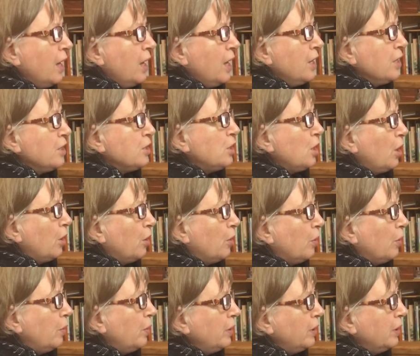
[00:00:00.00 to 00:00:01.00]

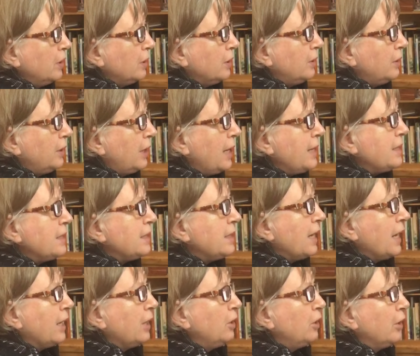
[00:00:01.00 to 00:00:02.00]
So let's
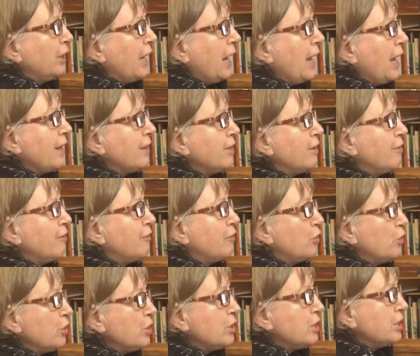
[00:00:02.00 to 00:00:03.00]
take a look at the
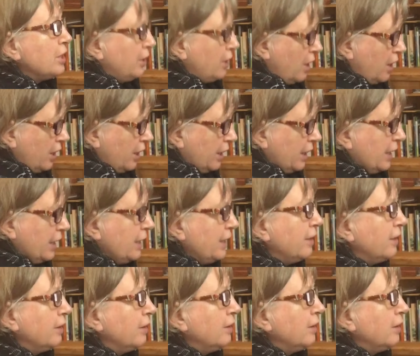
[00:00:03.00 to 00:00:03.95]
first line.